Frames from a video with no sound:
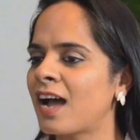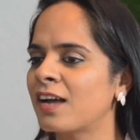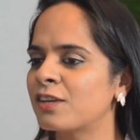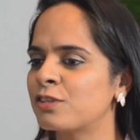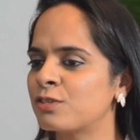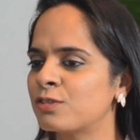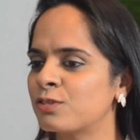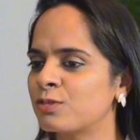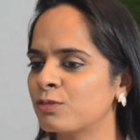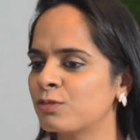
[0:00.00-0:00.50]

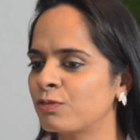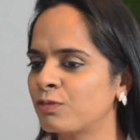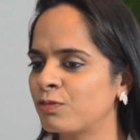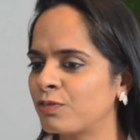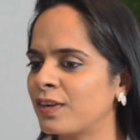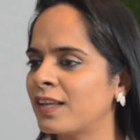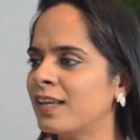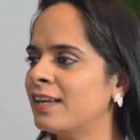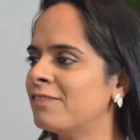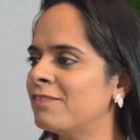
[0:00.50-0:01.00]
us to
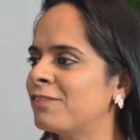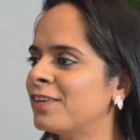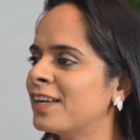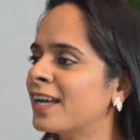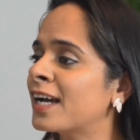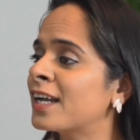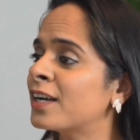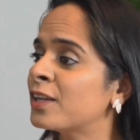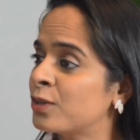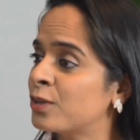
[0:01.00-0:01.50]
free,
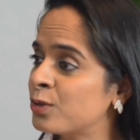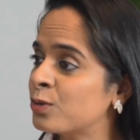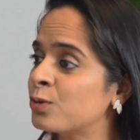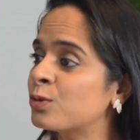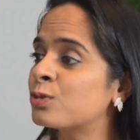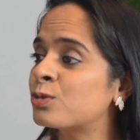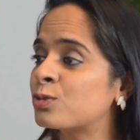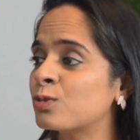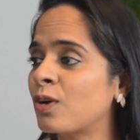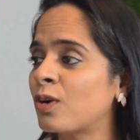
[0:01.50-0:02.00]
we are
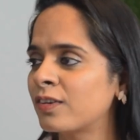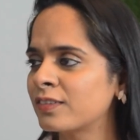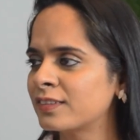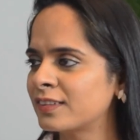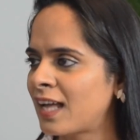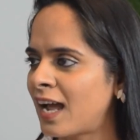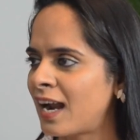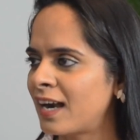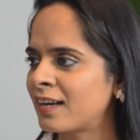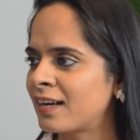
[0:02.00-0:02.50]
used to
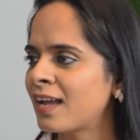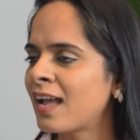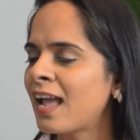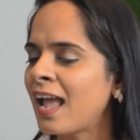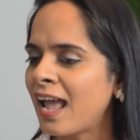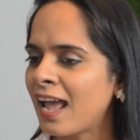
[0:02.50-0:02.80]
out that.